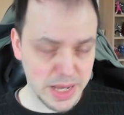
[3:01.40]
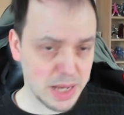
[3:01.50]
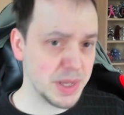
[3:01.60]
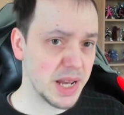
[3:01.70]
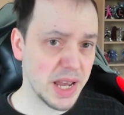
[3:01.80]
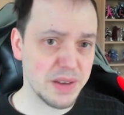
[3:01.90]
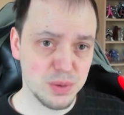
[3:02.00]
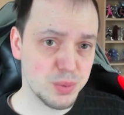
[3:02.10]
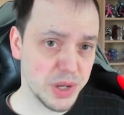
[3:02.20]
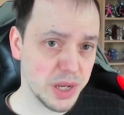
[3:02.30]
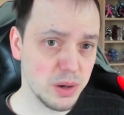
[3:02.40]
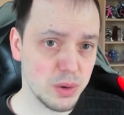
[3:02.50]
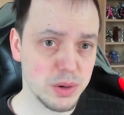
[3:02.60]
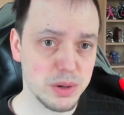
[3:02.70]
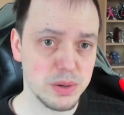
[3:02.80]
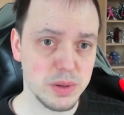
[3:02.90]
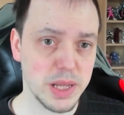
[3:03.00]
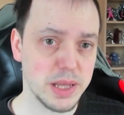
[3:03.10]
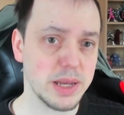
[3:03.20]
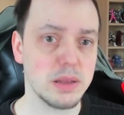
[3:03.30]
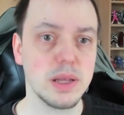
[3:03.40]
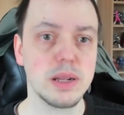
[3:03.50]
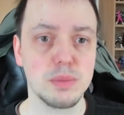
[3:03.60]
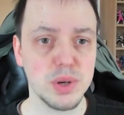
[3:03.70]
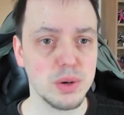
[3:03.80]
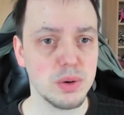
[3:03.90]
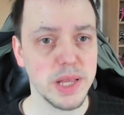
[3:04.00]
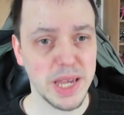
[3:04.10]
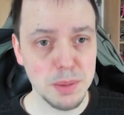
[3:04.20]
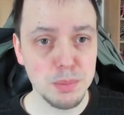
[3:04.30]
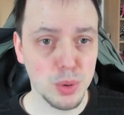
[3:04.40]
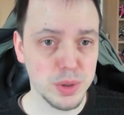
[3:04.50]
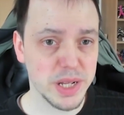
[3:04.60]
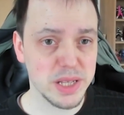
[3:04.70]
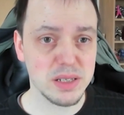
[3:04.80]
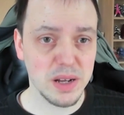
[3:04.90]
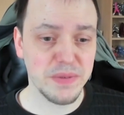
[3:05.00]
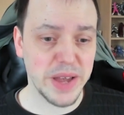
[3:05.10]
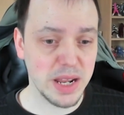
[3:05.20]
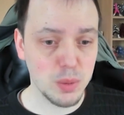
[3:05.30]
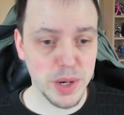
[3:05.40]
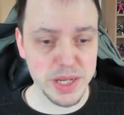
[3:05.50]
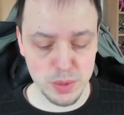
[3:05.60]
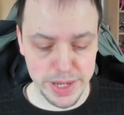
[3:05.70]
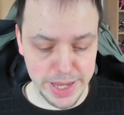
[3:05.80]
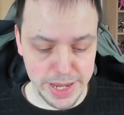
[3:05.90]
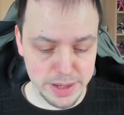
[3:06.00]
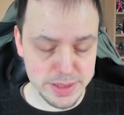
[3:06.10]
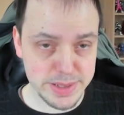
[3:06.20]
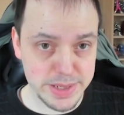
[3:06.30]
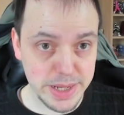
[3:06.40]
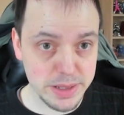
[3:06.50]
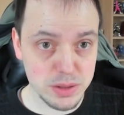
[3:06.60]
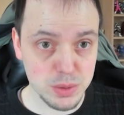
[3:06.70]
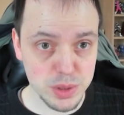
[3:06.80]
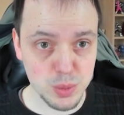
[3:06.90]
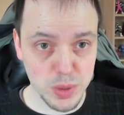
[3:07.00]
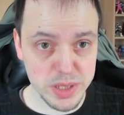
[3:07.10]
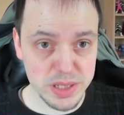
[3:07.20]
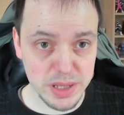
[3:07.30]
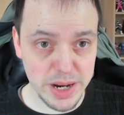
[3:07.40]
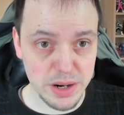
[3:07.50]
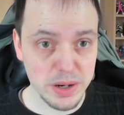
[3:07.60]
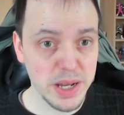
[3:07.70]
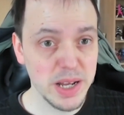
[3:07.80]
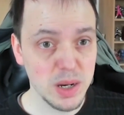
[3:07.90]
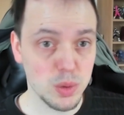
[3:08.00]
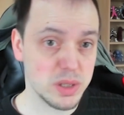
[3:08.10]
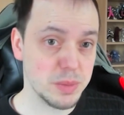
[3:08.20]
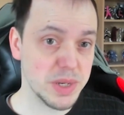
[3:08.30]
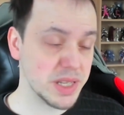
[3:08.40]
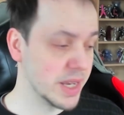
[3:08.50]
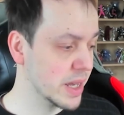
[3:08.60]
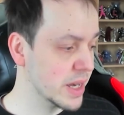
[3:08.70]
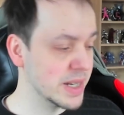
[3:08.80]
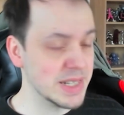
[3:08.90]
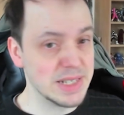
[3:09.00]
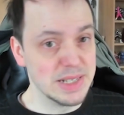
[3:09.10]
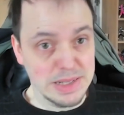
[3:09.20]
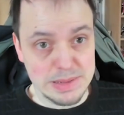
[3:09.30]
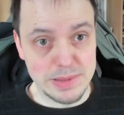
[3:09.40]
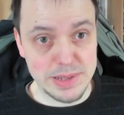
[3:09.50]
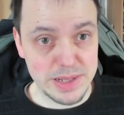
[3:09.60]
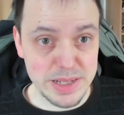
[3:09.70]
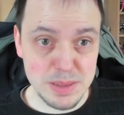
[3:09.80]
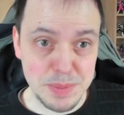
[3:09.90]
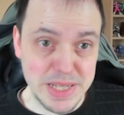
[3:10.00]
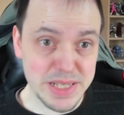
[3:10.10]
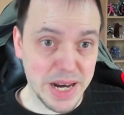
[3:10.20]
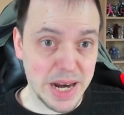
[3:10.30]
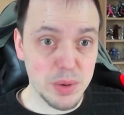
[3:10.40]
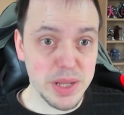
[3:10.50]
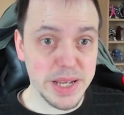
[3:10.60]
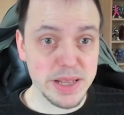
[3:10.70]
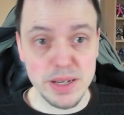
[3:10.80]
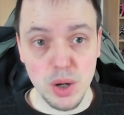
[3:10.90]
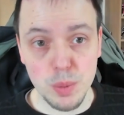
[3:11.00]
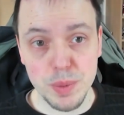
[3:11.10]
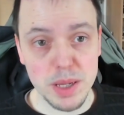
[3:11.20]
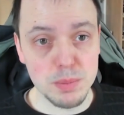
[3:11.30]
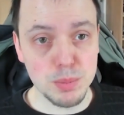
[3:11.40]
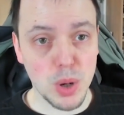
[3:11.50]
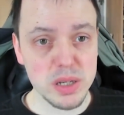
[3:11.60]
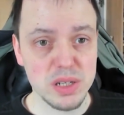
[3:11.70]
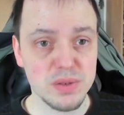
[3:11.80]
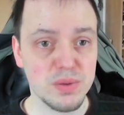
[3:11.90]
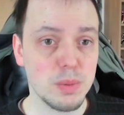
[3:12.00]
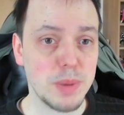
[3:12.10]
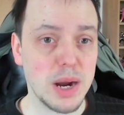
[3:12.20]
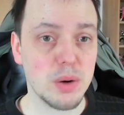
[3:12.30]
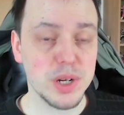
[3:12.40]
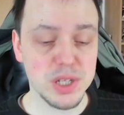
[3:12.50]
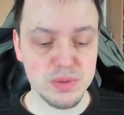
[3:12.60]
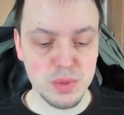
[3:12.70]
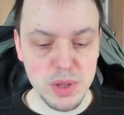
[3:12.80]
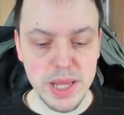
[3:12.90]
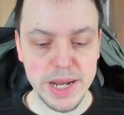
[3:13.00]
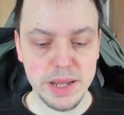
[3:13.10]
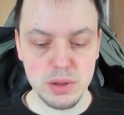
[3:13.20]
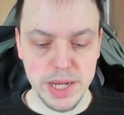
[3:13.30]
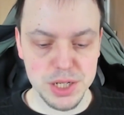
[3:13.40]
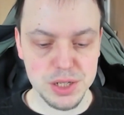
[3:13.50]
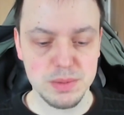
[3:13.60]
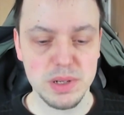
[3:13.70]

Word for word: I mean I have to pre-order like like not, pre-order like import that stuff anyway, so I cannot see in stores what's there, what's missing. And it's a bit scary lately opening boxes from Power Rangers from the Lightning Collection.